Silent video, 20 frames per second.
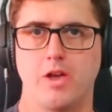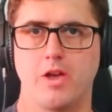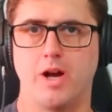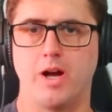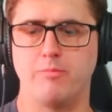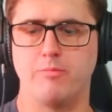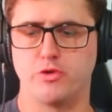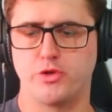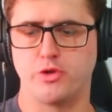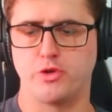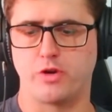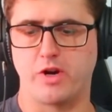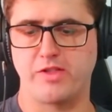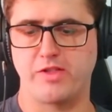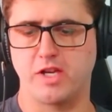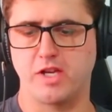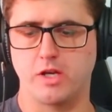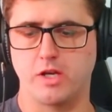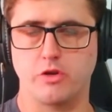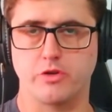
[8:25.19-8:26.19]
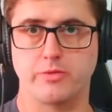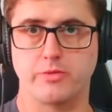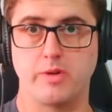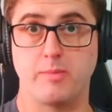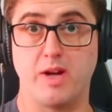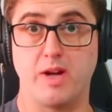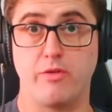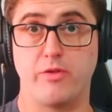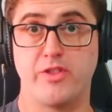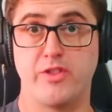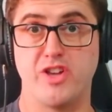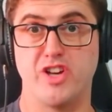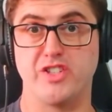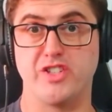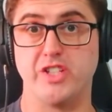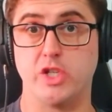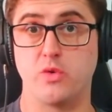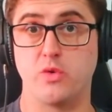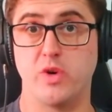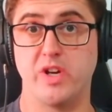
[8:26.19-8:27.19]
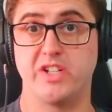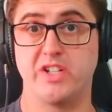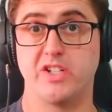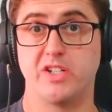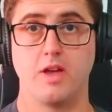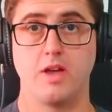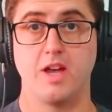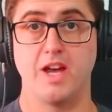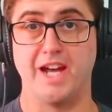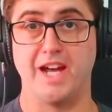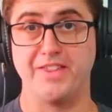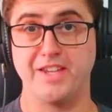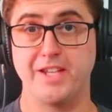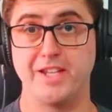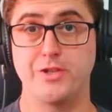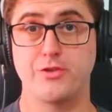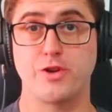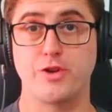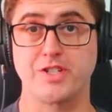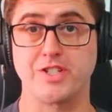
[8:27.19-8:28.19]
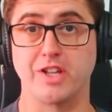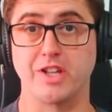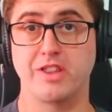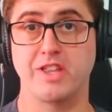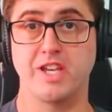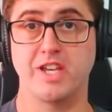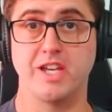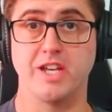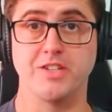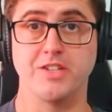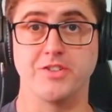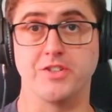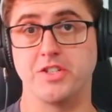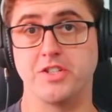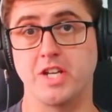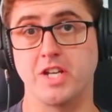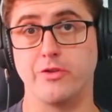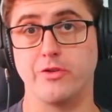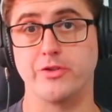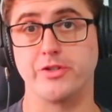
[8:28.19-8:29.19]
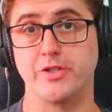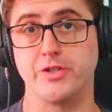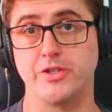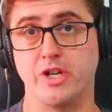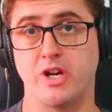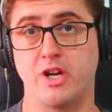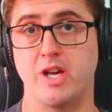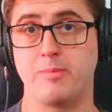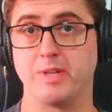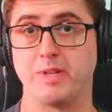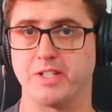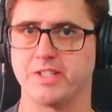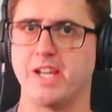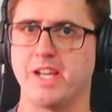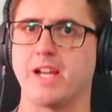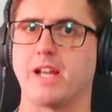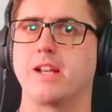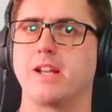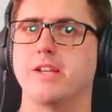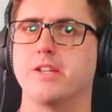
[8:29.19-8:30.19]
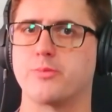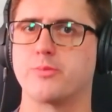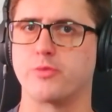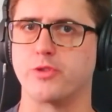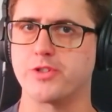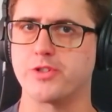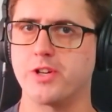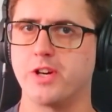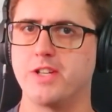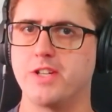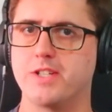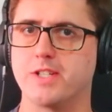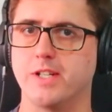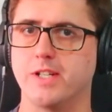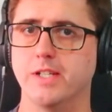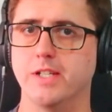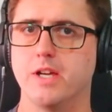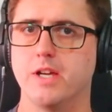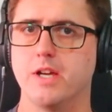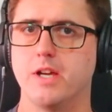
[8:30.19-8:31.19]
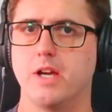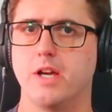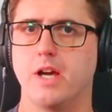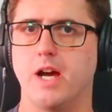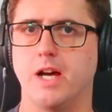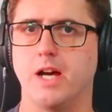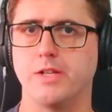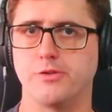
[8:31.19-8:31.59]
I'm not sure. I think it cost me about 30 quid. And the interesting thing is it tells the time exactly as precisely as a